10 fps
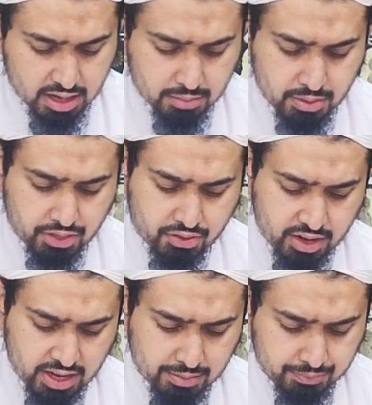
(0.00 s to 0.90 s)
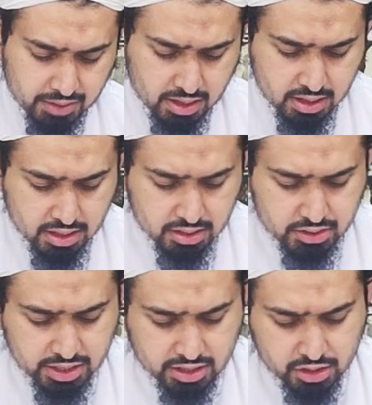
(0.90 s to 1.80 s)
And number three,
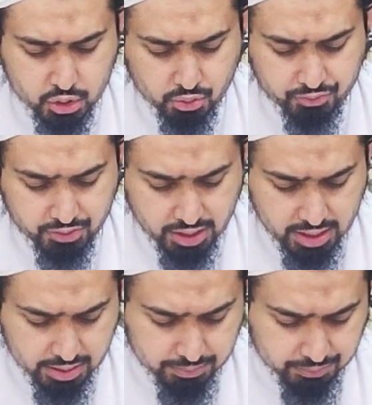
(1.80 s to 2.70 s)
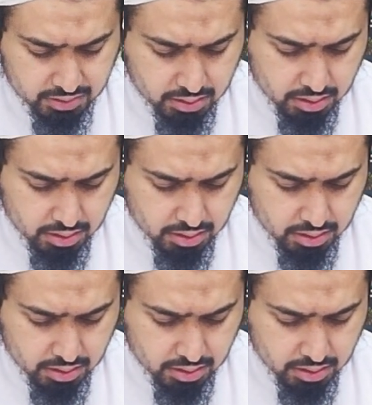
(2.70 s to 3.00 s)
Sayyidina Sufyan,